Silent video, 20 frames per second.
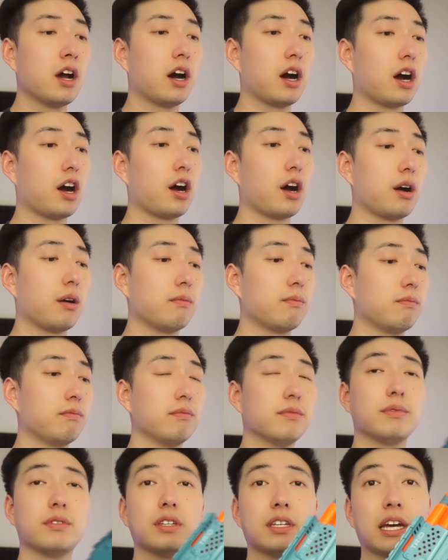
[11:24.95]

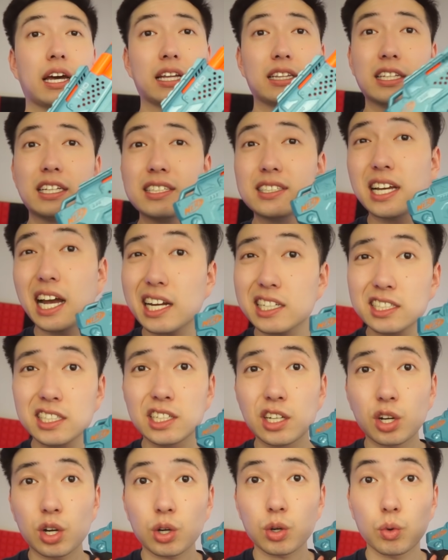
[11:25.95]
Yeah, these
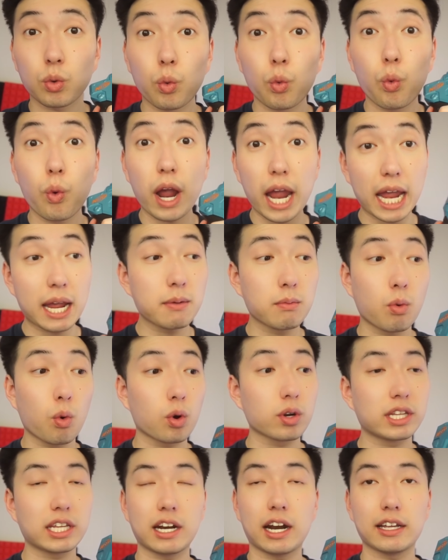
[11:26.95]
actually hurt way
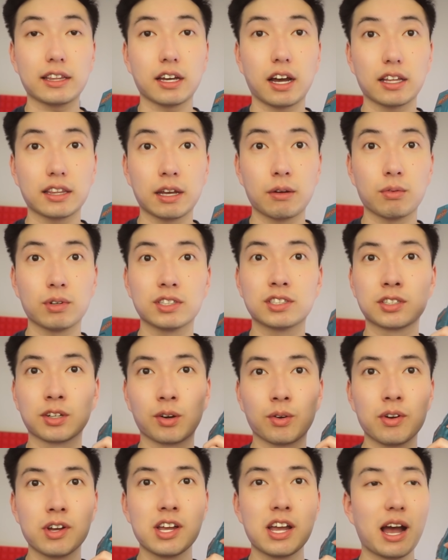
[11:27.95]
more than I thought they would,
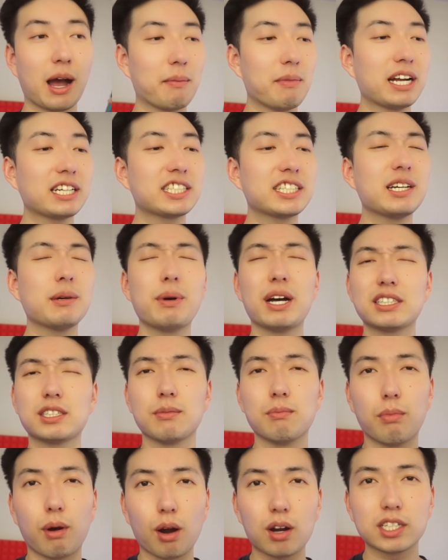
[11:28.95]
so I'm actually about
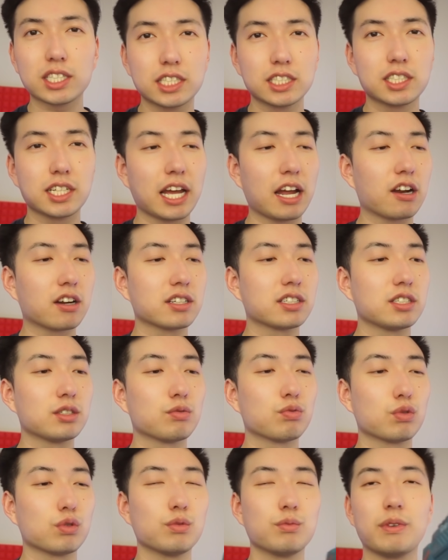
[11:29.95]
to barge into
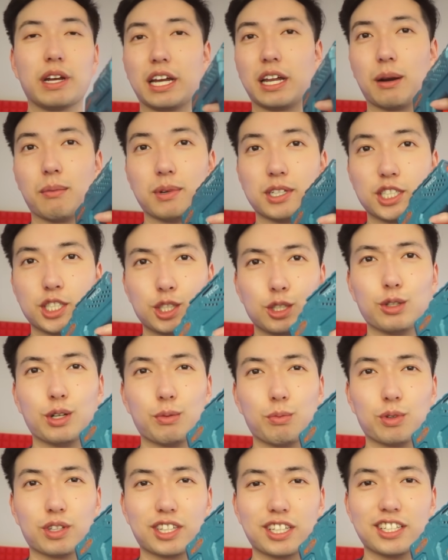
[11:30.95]
Eris's room and I'm gonna shoot
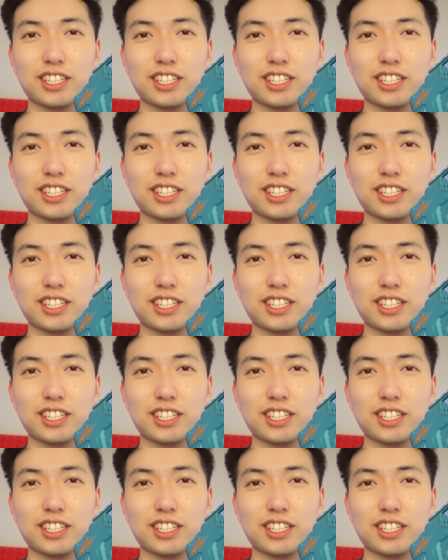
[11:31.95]
him with